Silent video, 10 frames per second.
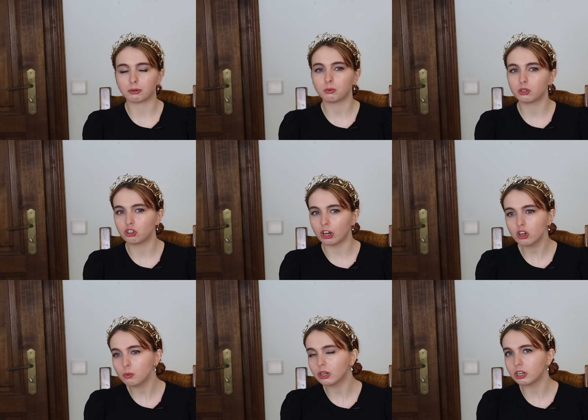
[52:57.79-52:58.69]
She was
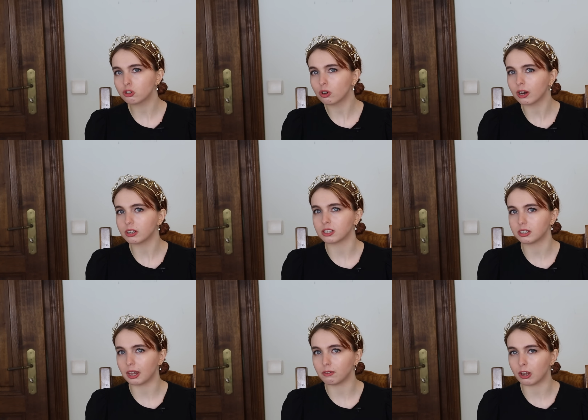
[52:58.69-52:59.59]
genuinely trying to
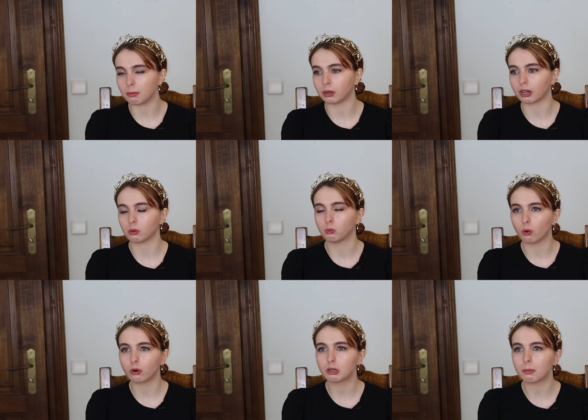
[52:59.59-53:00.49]
save him, like,
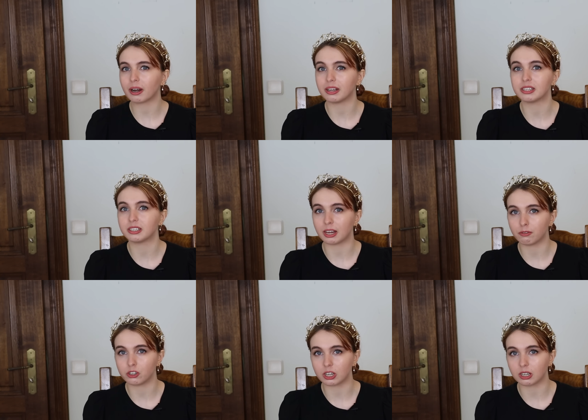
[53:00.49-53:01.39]
worried about his
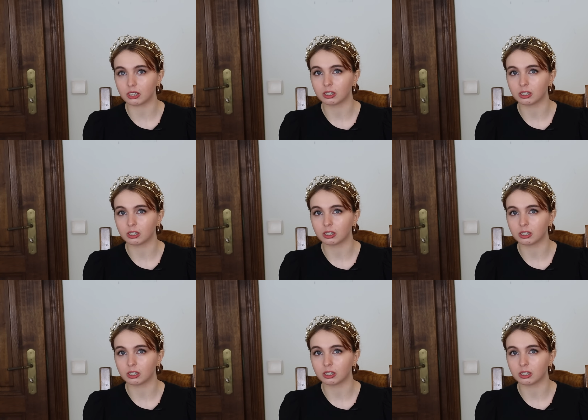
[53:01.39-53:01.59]
safety.